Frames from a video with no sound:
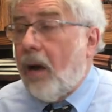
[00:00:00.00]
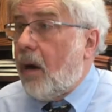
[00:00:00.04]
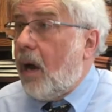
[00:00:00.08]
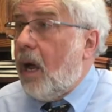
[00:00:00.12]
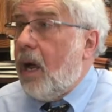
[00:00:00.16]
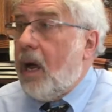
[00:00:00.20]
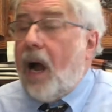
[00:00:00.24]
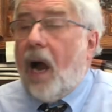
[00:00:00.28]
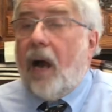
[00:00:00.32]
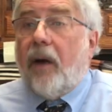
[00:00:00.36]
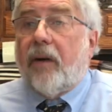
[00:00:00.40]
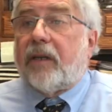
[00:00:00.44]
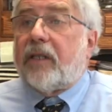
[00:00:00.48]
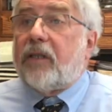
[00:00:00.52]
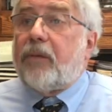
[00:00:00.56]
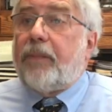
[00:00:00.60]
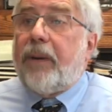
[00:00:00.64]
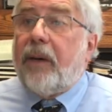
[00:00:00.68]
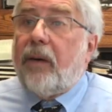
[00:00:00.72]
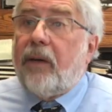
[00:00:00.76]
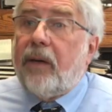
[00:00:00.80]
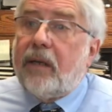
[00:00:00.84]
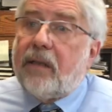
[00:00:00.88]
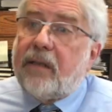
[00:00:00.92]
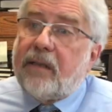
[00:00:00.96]
Our
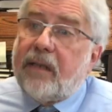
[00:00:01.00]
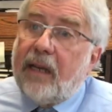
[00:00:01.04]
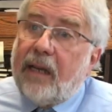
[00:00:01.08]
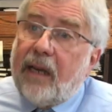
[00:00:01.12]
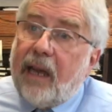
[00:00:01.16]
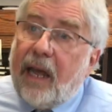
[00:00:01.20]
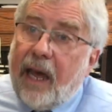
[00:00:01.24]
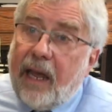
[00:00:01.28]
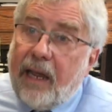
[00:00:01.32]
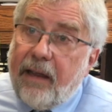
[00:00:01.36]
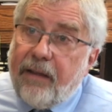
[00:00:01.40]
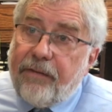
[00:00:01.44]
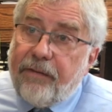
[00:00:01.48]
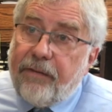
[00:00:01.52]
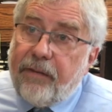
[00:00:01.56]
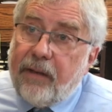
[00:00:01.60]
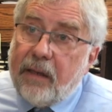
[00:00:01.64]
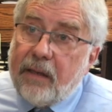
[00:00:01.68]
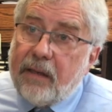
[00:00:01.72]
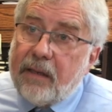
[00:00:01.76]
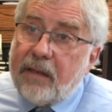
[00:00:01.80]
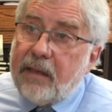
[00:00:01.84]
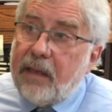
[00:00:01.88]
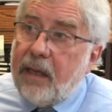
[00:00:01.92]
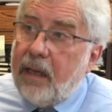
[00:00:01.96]
experience in
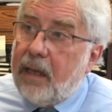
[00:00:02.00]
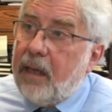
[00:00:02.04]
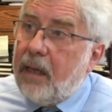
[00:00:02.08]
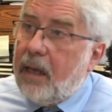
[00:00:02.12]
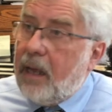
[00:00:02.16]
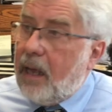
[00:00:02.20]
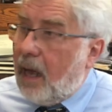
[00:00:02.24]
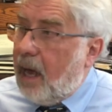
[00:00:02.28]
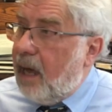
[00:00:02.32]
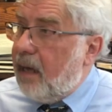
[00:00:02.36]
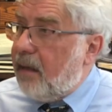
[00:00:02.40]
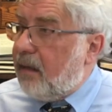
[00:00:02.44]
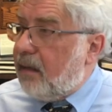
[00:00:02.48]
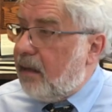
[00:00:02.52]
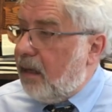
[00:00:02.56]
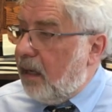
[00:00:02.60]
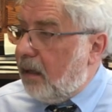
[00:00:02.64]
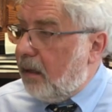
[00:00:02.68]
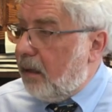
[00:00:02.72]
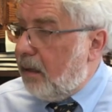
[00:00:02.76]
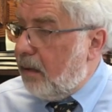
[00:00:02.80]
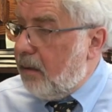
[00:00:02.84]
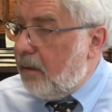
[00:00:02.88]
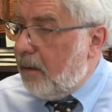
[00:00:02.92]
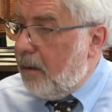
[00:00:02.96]
life is, I
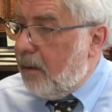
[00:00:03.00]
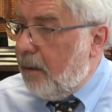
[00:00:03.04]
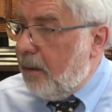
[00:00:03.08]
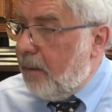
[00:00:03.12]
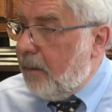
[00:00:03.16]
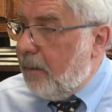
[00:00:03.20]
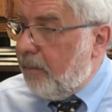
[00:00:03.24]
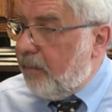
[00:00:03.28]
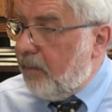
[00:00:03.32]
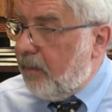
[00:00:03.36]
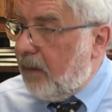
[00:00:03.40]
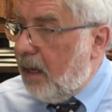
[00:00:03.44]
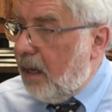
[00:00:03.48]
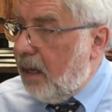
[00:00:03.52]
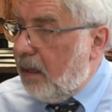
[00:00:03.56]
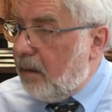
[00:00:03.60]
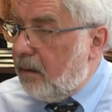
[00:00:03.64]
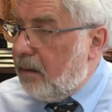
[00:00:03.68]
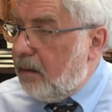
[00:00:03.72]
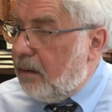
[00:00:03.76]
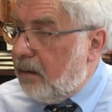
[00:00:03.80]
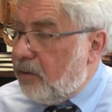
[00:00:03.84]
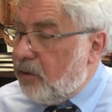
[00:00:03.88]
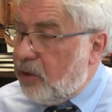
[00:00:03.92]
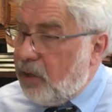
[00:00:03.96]
think,
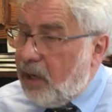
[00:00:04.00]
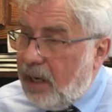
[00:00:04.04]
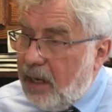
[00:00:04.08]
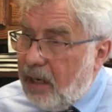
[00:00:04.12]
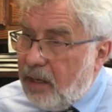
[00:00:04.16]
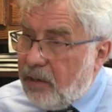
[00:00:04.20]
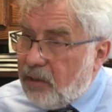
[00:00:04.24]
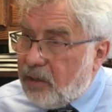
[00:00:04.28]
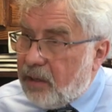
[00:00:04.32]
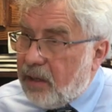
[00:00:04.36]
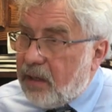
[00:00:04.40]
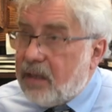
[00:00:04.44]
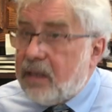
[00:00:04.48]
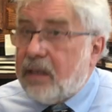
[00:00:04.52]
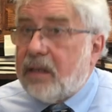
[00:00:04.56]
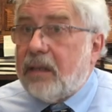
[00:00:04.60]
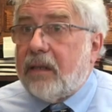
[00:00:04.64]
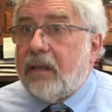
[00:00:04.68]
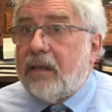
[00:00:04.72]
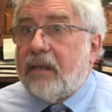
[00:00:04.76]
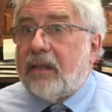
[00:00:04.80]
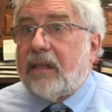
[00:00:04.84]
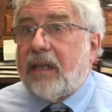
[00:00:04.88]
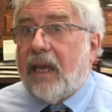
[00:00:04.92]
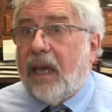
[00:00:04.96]
that change
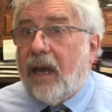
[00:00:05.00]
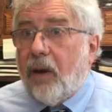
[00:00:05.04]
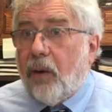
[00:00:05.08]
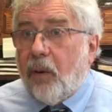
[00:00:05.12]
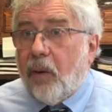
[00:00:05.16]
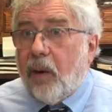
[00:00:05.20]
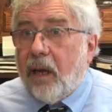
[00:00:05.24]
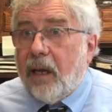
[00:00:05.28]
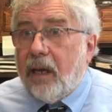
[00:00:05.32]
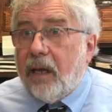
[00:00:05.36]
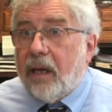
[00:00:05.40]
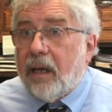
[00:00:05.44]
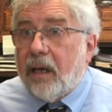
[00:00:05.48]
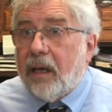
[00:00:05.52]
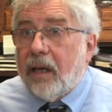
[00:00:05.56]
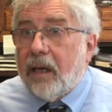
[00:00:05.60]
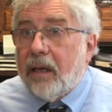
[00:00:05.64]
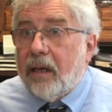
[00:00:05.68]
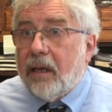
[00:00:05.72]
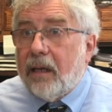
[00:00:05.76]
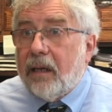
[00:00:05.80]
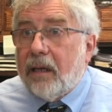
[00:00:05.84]
is scary,